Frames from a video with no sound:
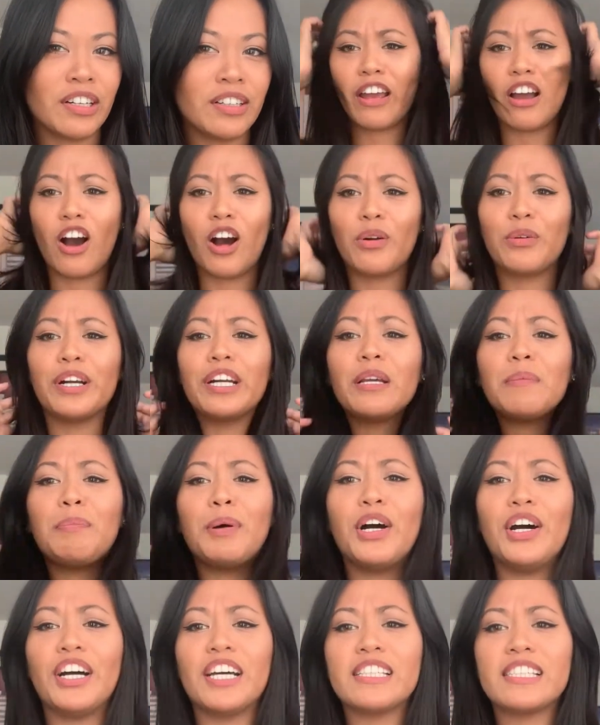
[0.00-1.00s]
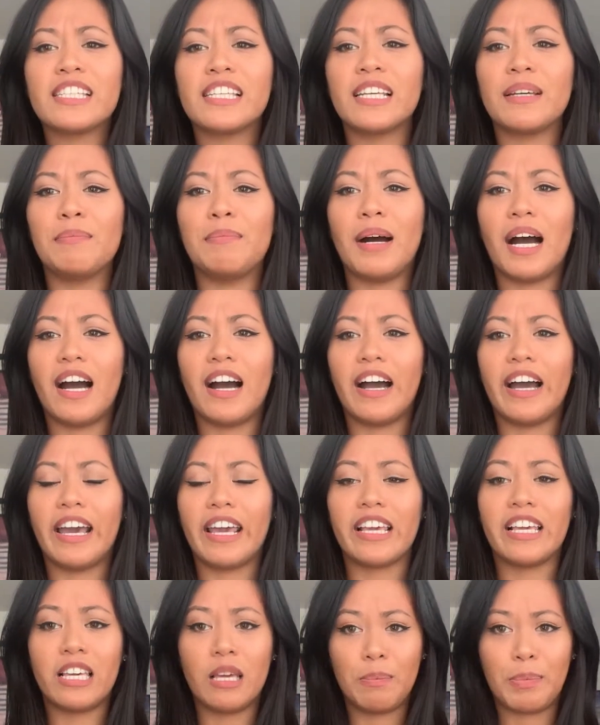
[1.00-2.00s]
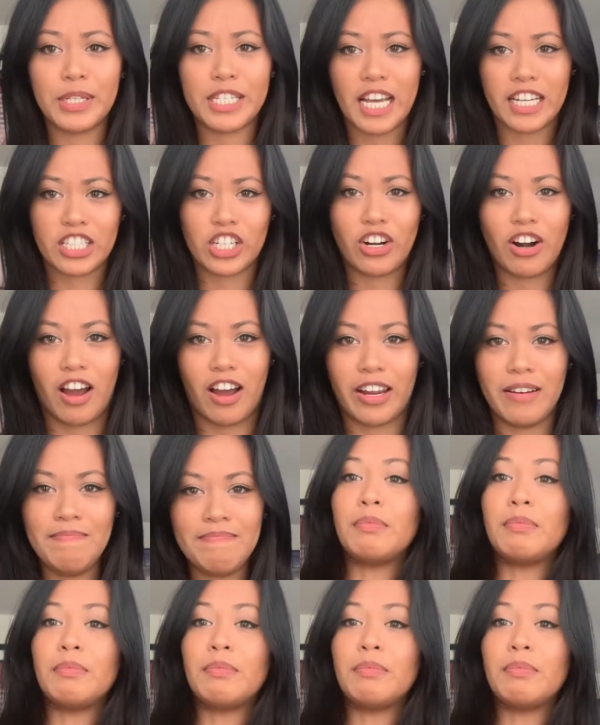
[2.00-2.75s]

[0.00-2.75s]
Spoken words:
I already put my heat protector on.